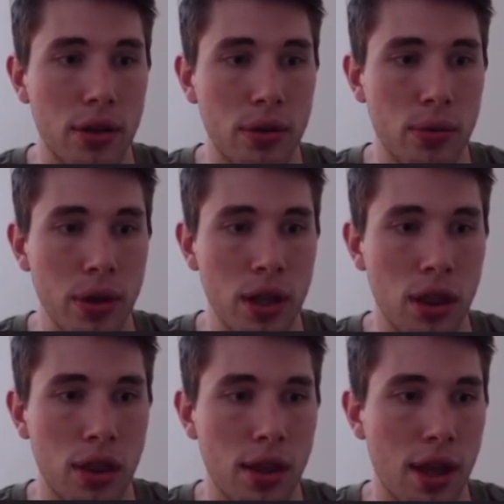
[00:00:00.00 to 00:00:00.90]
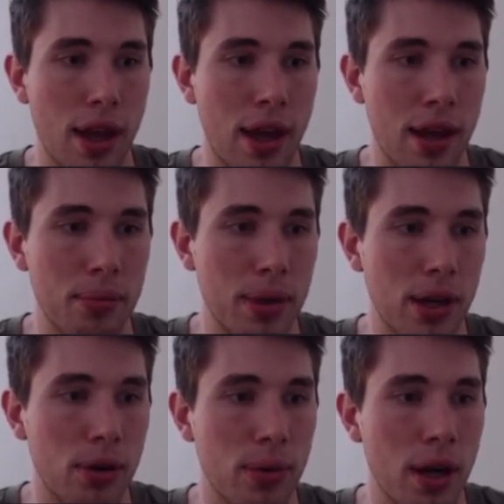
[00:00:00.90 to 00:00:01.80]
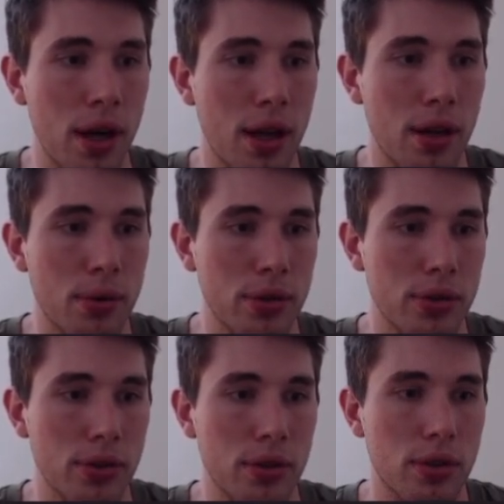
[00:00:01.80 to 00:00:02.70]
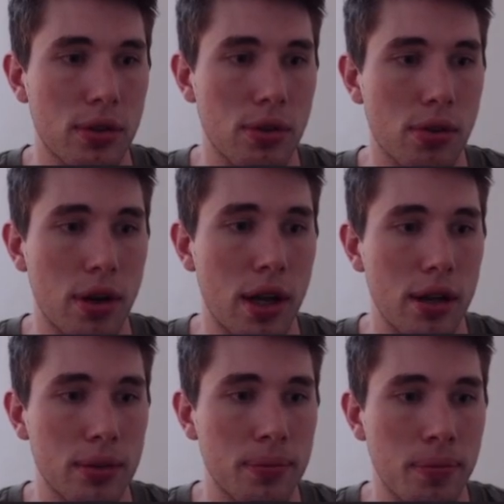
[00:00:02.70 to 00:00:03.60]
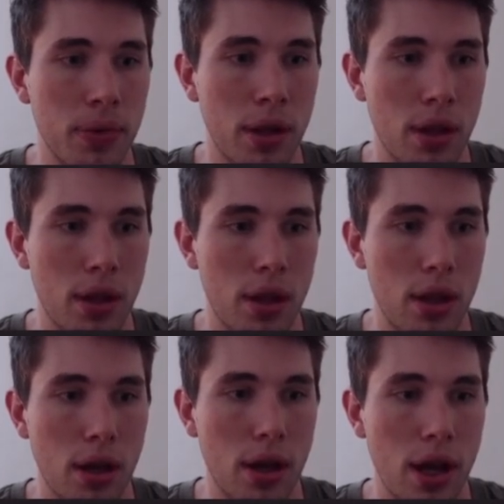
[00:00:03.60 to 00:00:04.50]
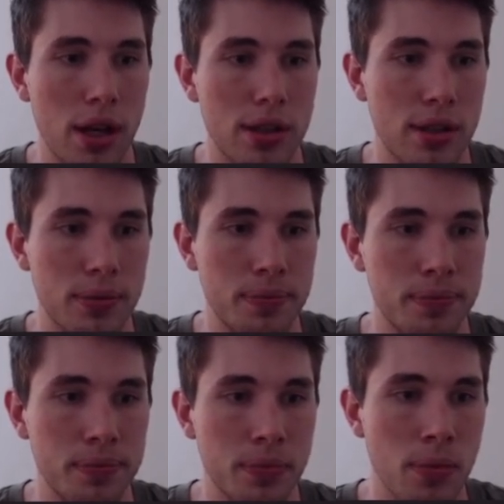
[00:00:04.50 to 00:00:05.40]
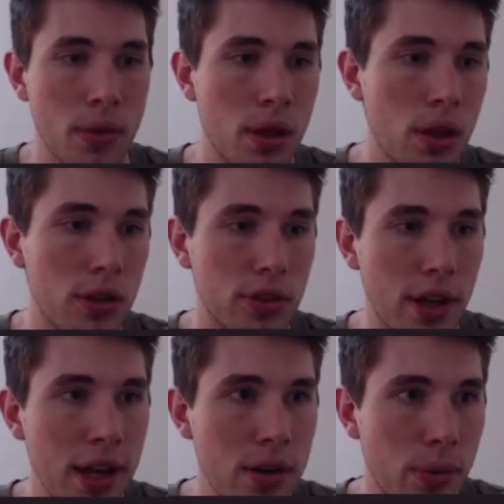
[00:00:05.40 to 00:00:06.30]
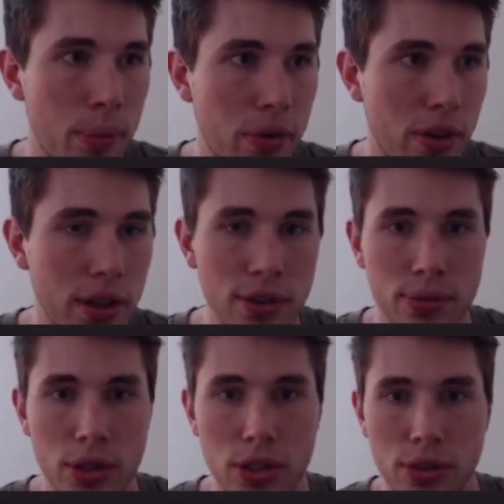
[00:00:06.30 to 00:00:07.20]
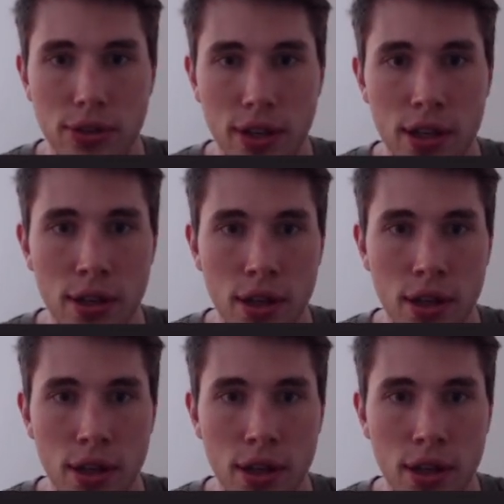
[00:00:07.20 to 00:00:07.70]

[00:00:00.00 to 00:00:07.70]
width, and p.y equals random height. So now when we run this, we should see